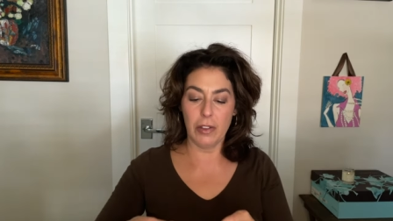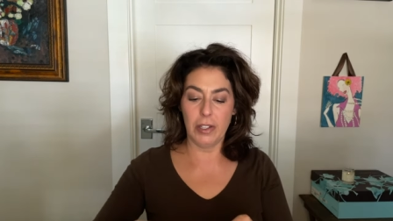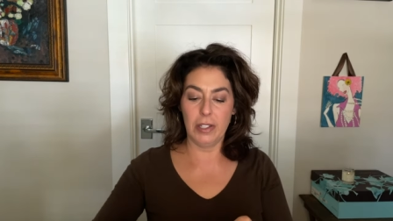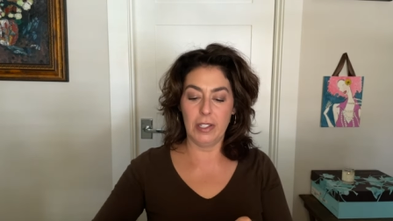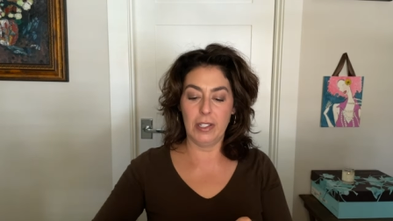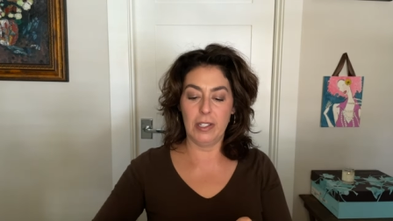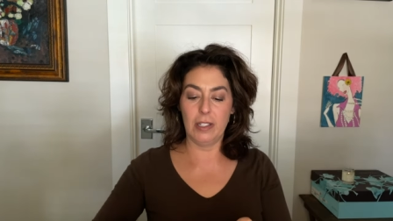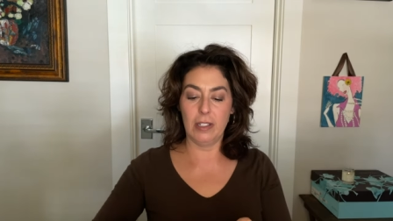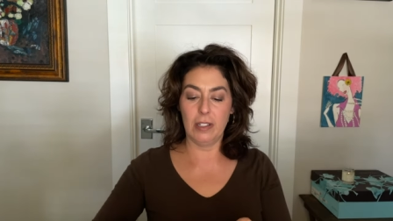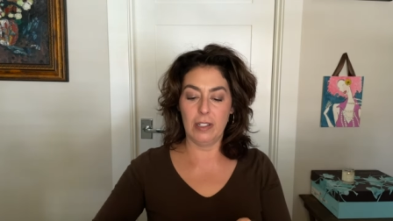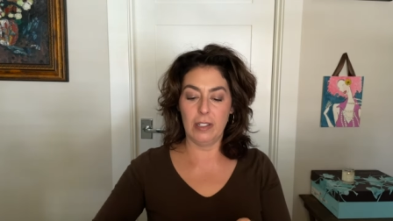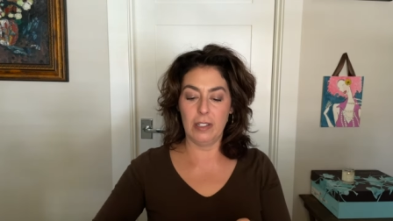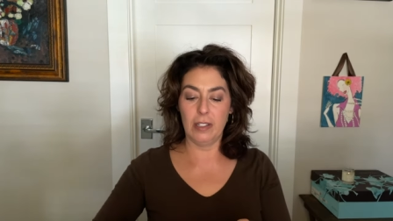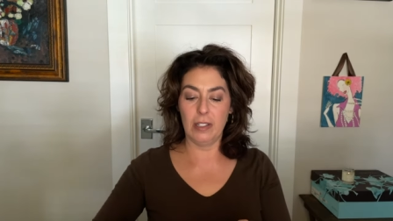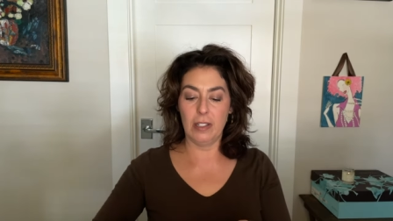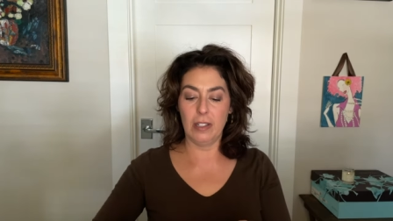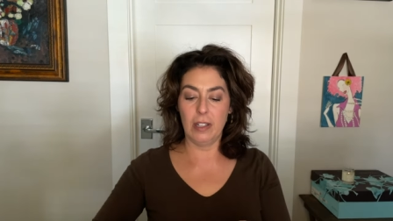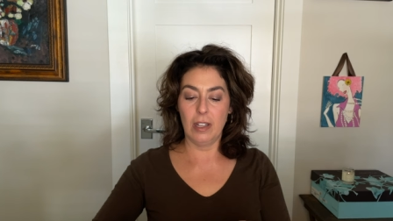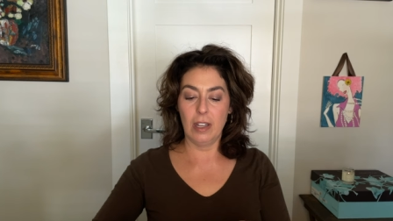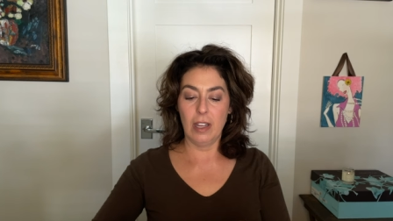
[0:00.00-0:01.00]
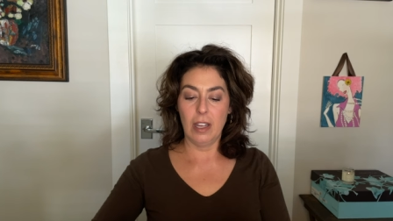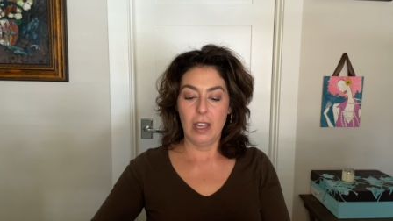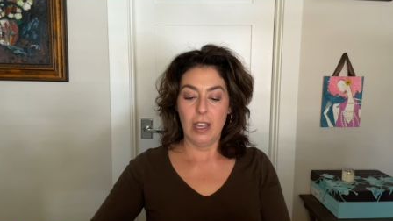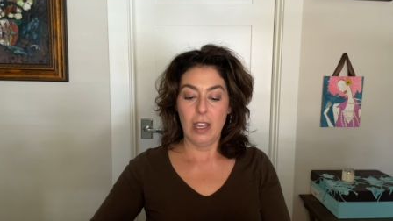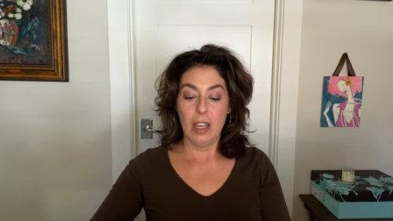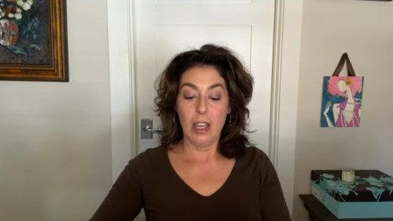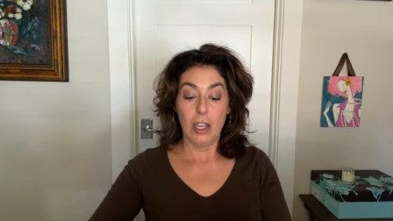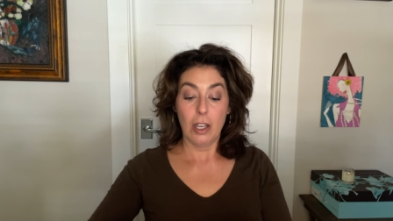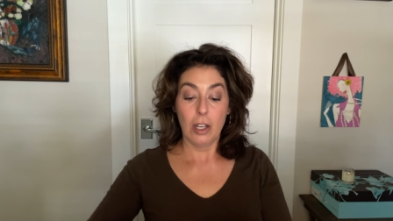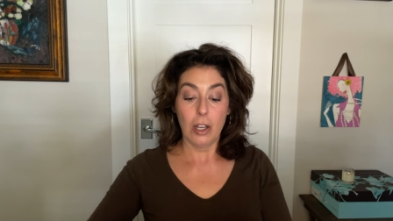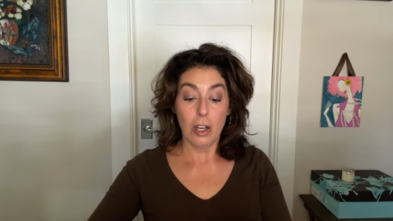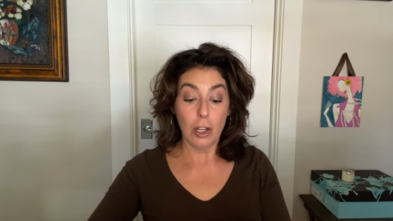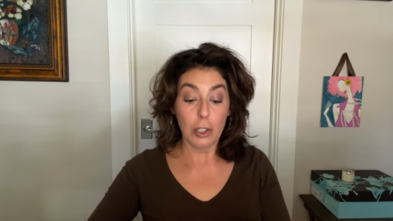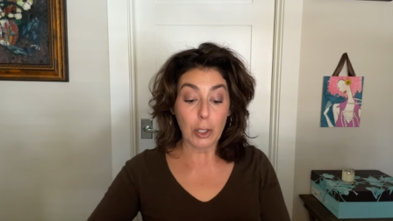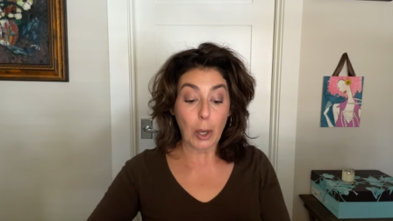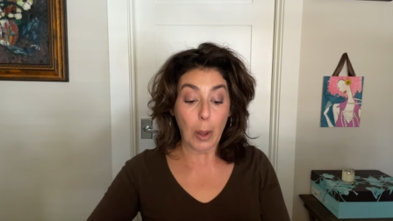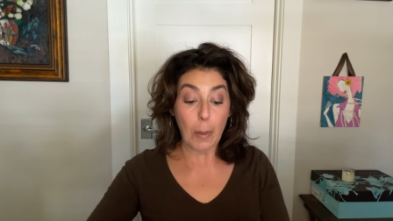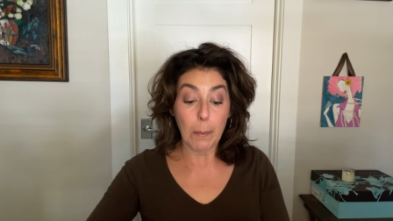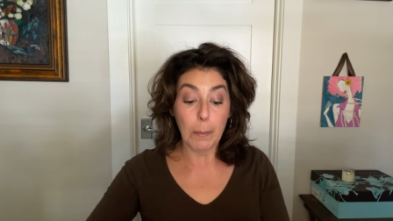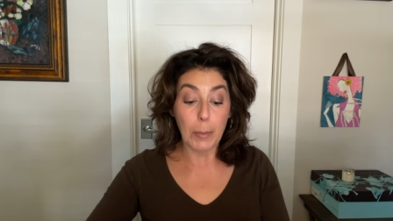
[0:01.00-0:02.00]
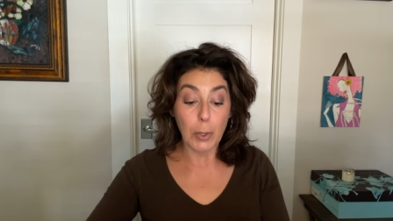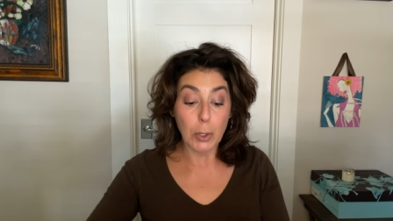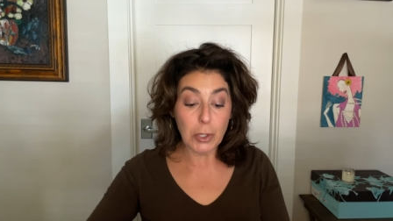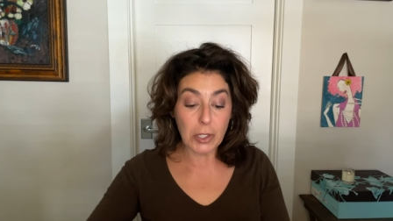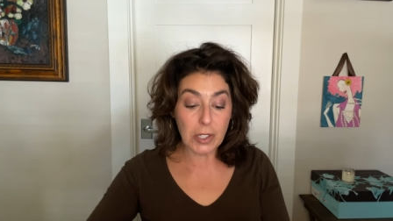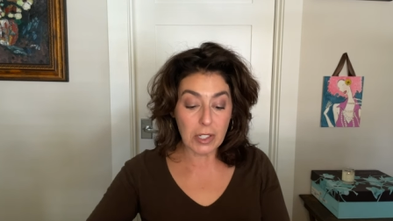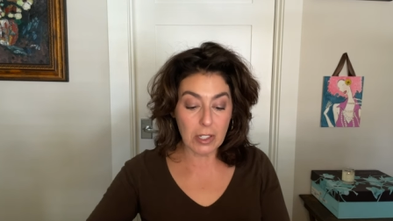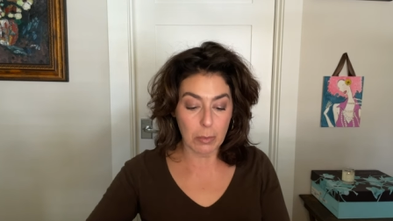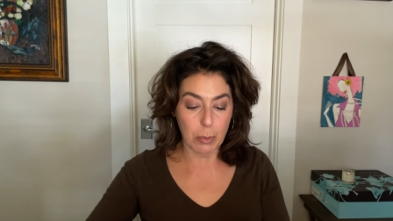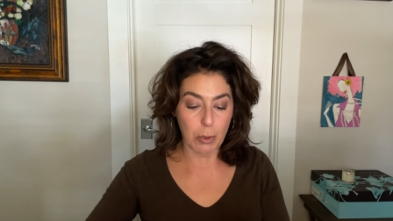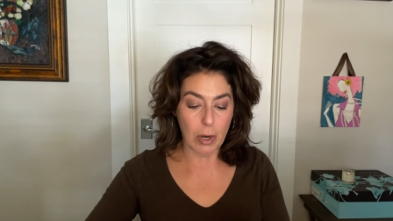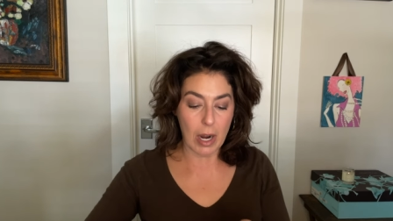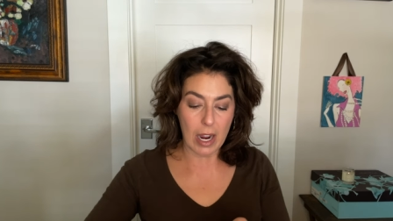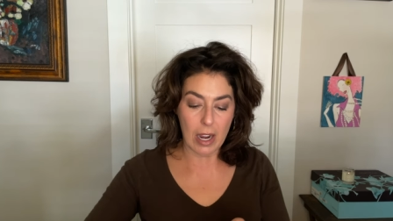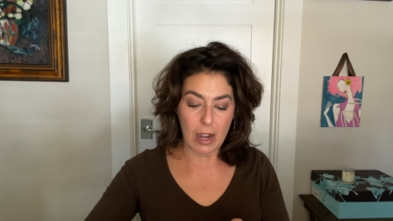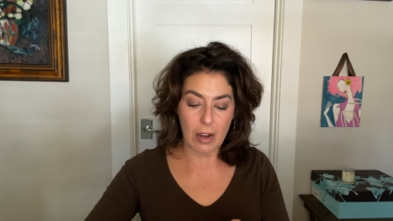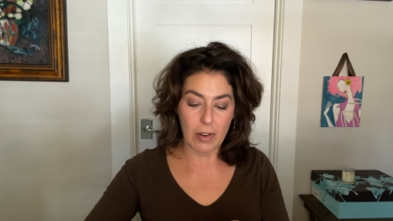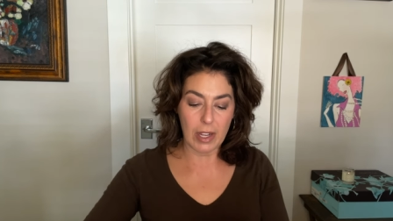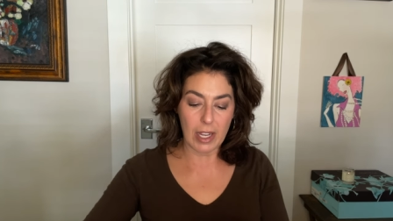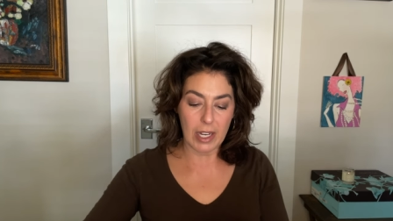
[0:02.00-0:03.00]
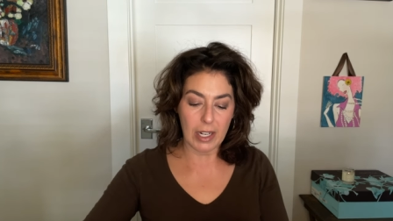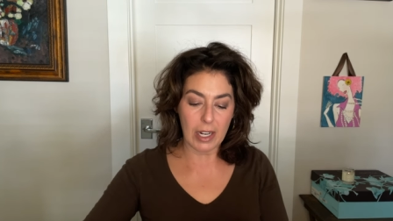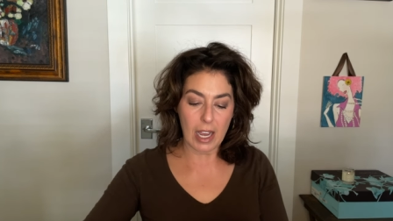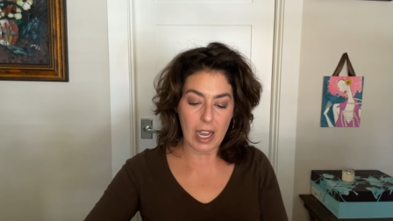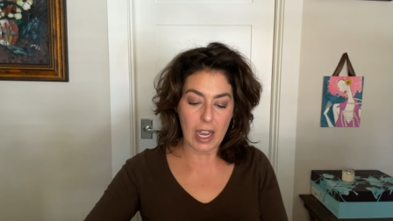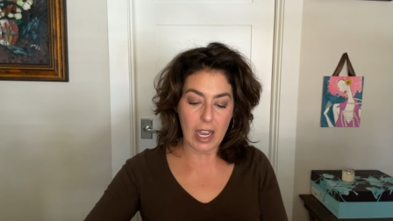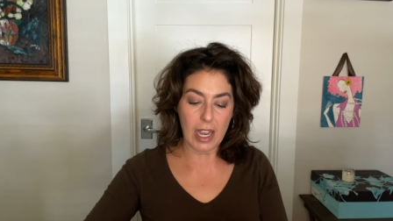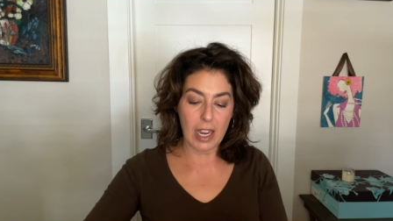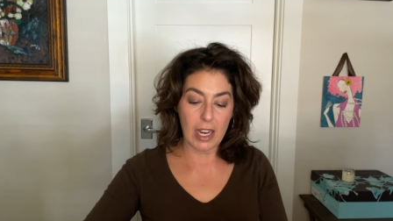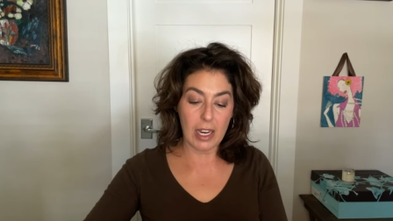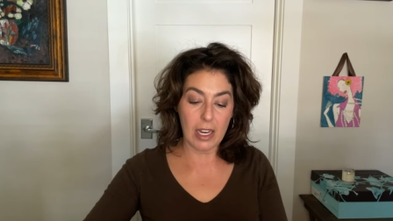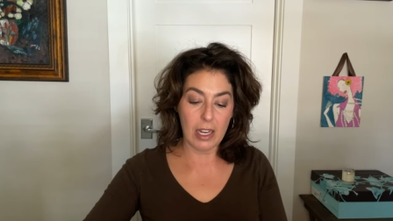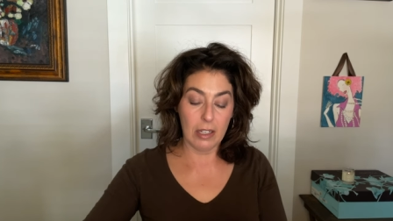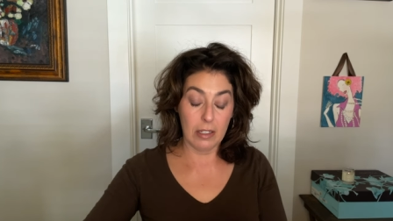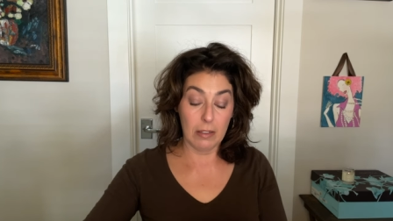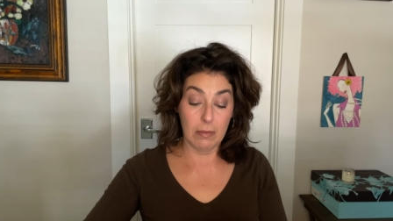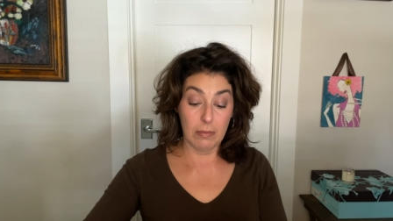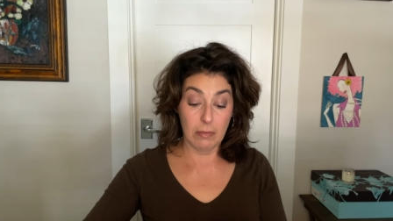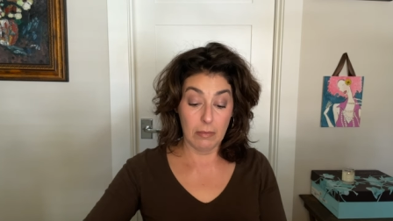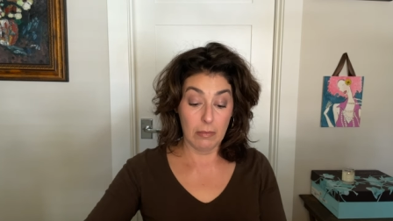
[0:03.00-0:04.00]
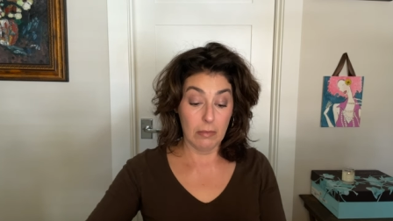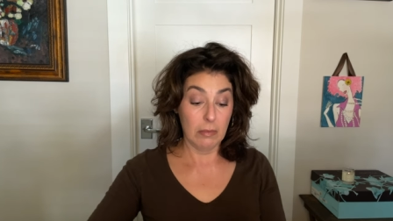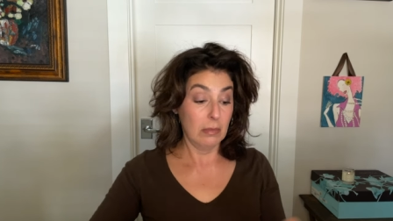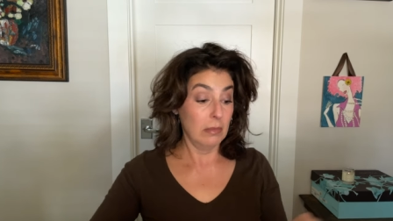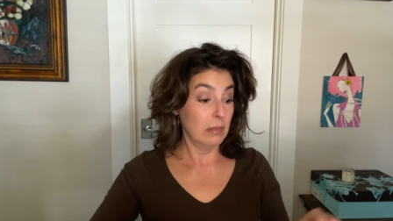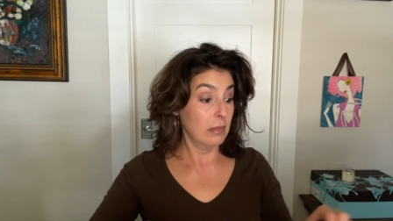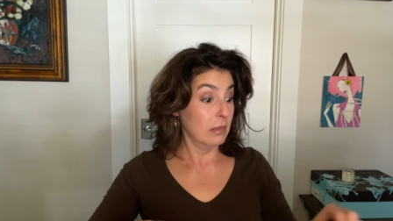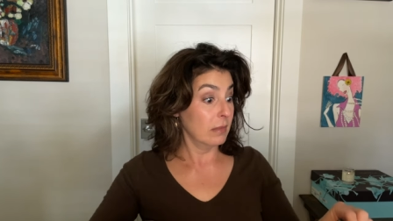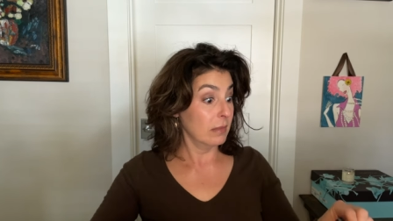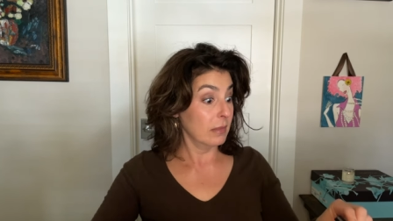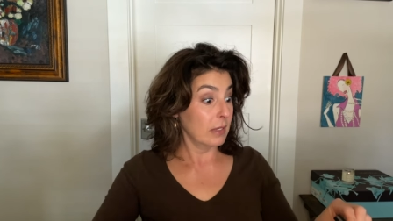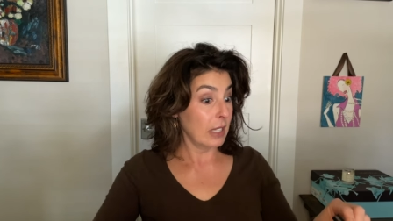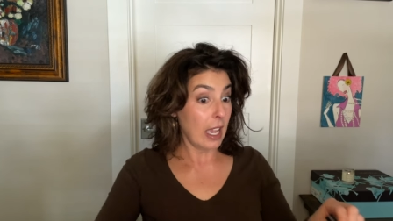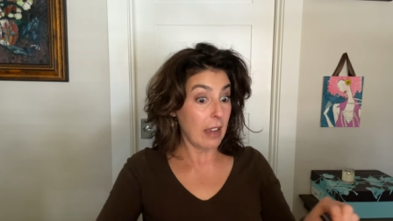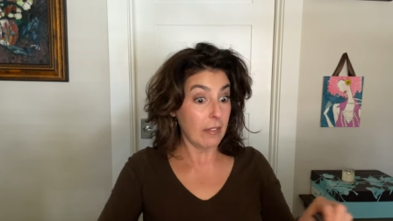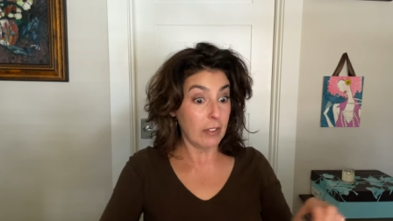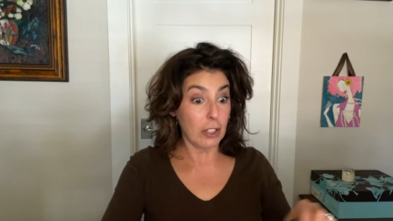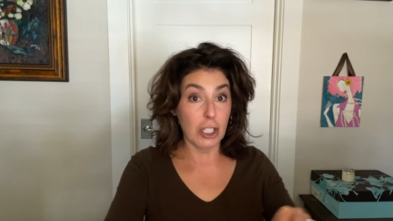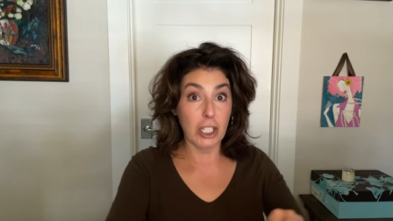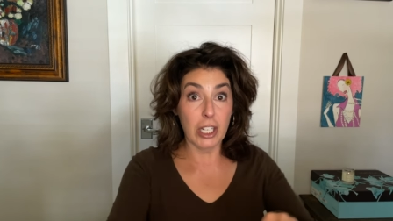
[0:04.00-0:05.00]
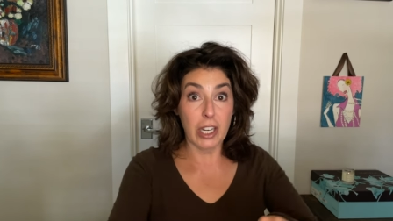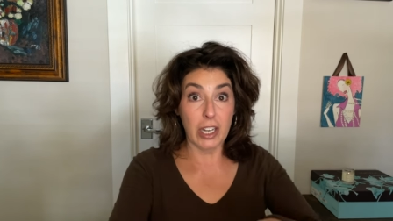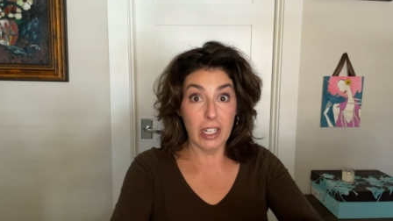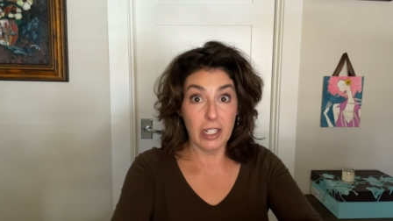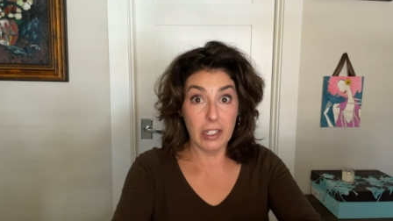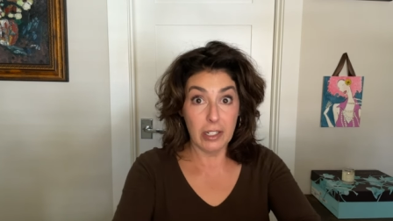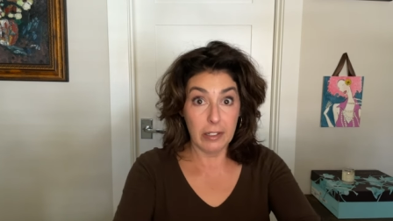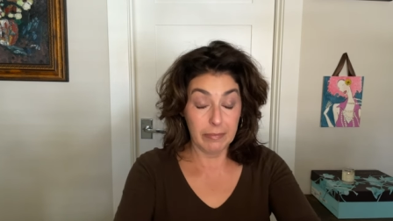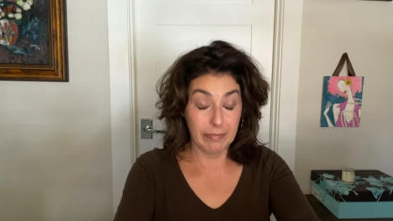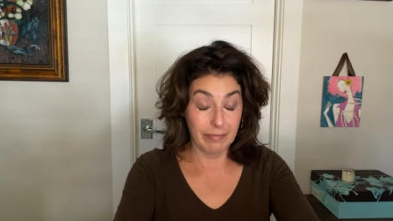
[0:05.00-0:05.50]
This is called Boost a Brow, and I have a shade.